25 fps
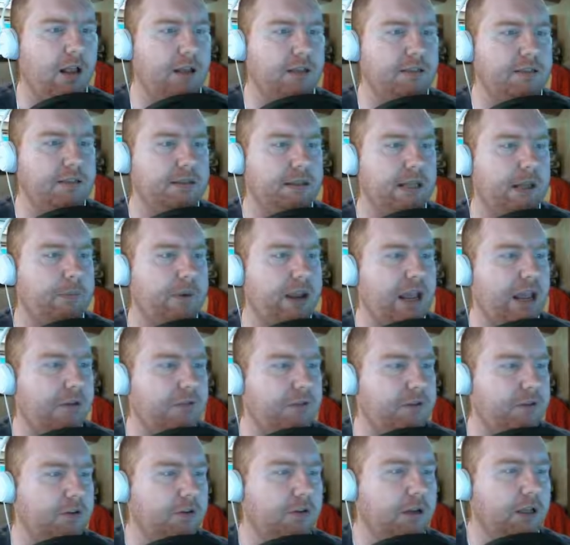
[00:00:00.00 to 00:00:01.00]
us that we
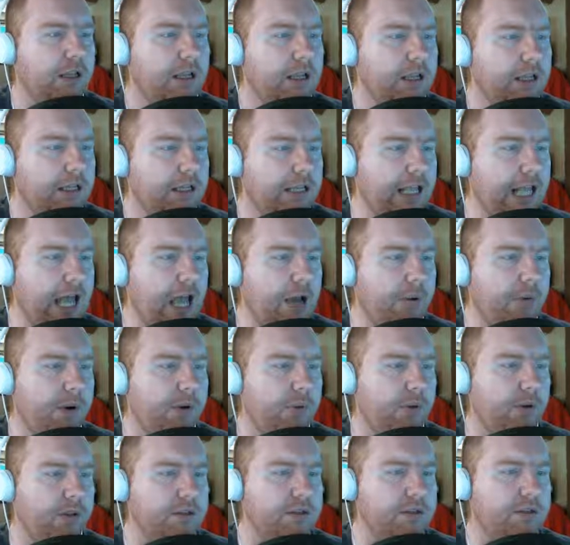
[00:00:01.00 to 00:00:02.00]
have to. Now we
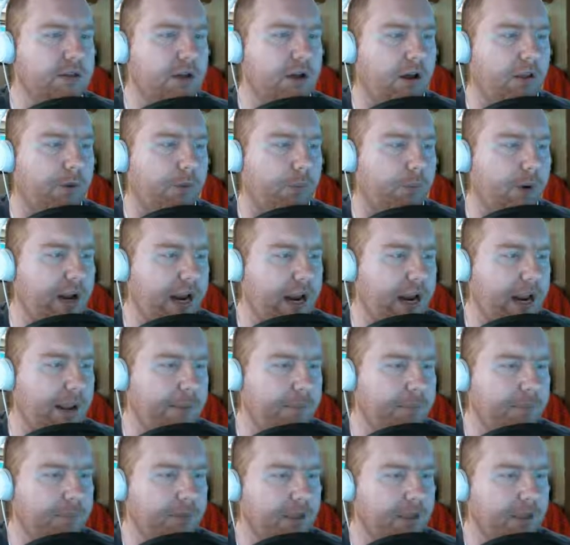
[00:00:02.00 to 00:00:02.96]
will install the RAM.